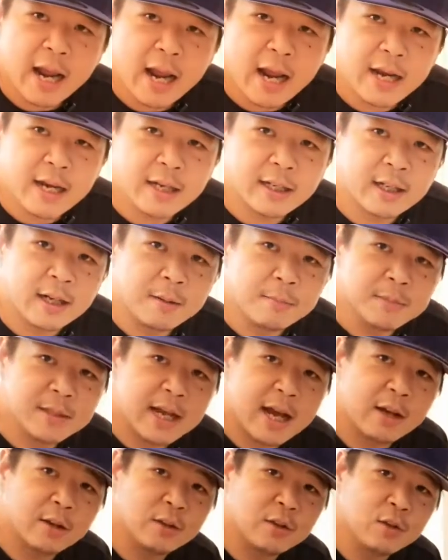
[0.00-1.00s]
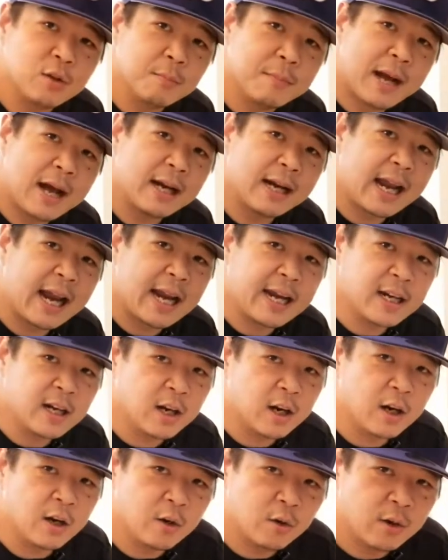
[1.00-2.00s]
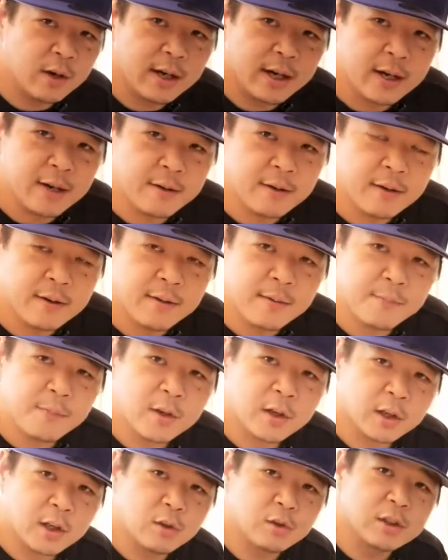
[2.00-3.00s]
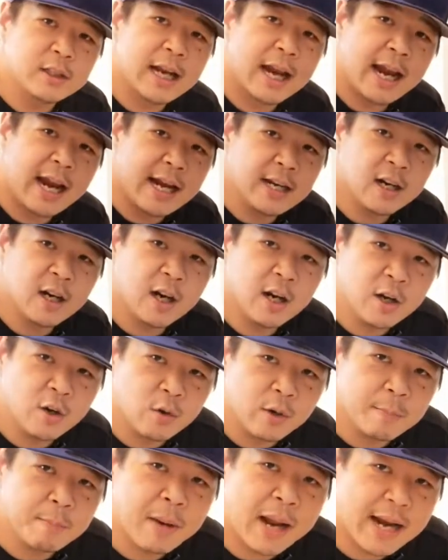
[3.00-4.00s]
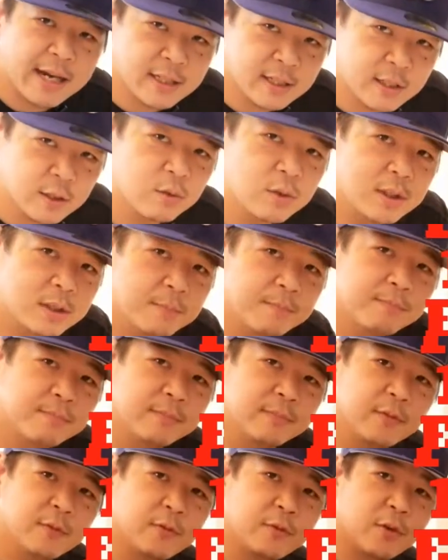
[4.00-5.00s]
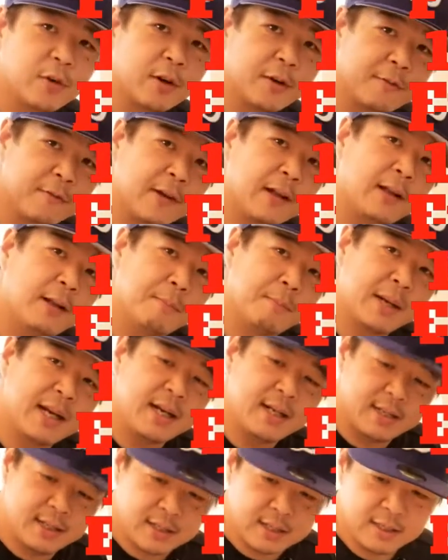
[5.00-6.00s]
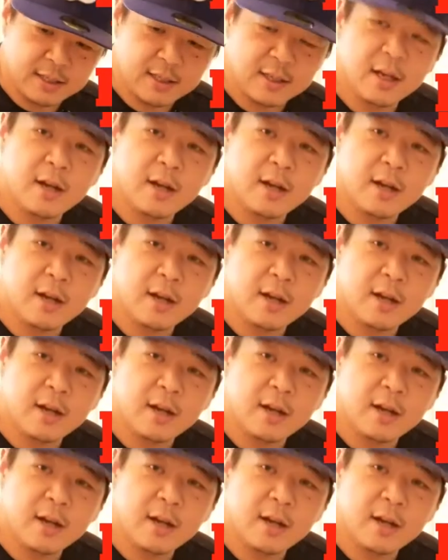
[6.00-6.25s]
And it comes out to about 800 and close to 800 pesos for the Philippines,